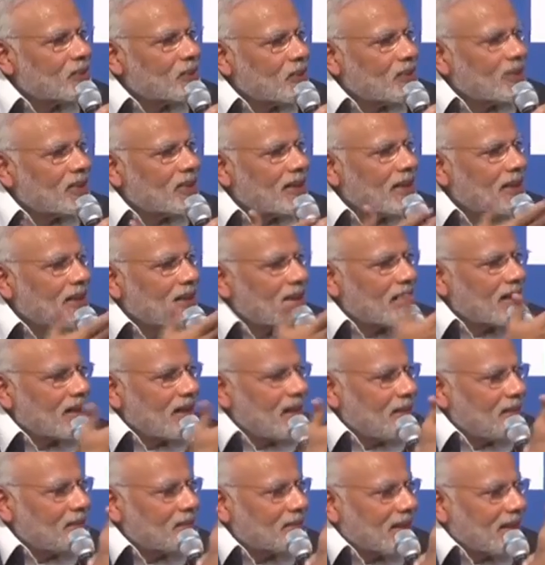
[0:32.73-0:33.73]
Well, it's a
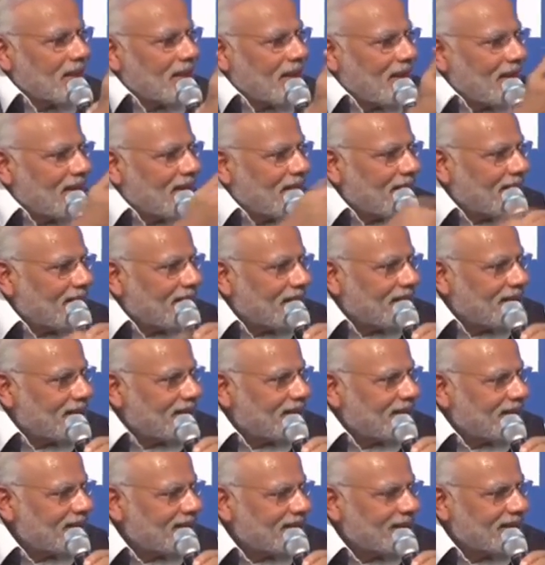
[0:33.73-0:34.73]
real
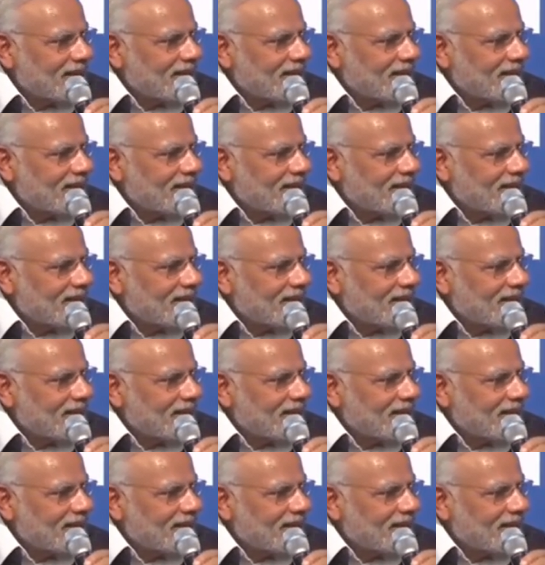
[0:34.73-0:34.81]
problem in the